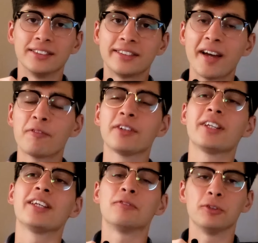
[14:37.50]

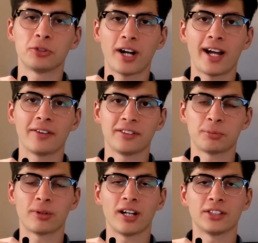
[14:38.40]
definitely, if you try out this
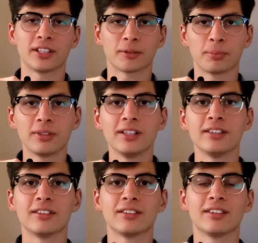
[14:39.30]
project,
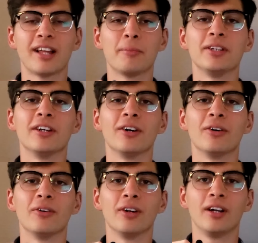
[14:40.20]
please let me
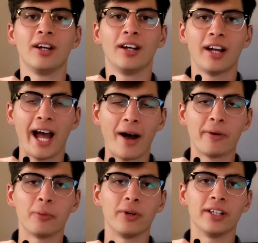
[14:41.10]
know how
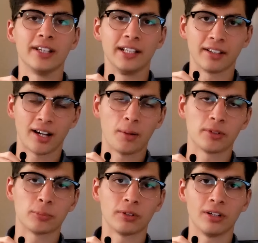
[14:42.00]
it went in the
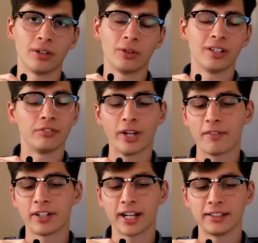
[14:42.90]
comments below. If you have
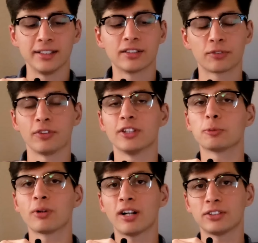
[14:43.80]
any ideas for this
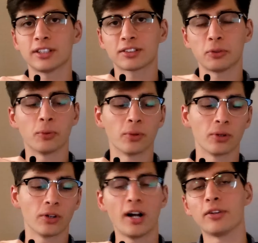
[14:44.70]
project
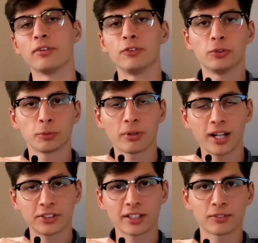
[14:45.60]
or other future
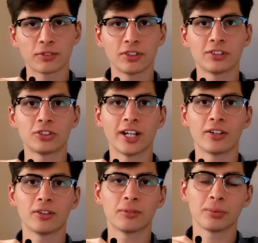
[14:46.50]
projects for this
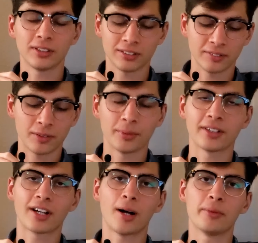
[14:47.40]
channel, please leave them in the
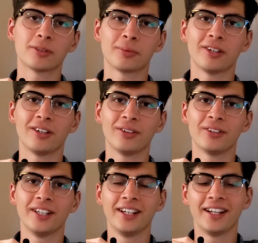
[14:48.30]
comments below.
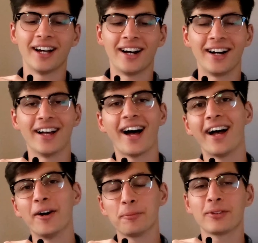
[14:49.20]
Uh, I
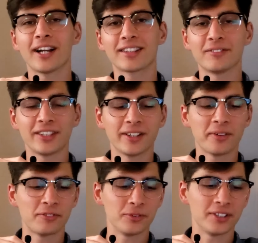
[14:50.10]
hope you liked the video.
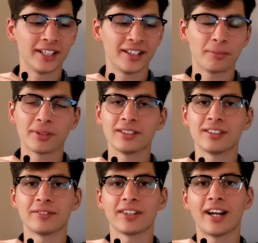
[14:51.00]
If you did, please
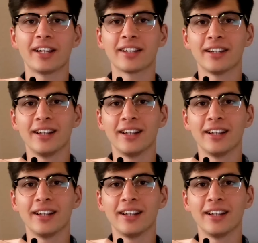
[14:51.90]
leave a like.